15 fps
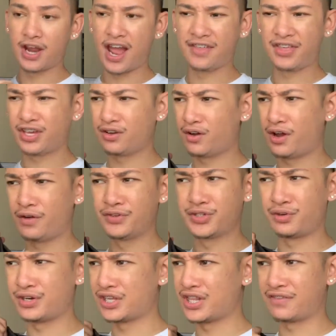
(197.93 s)
I think I was
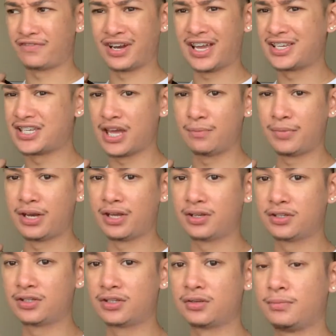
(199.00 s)
only in there for like 10
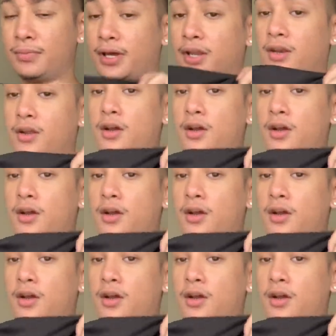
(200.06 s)
minutes, but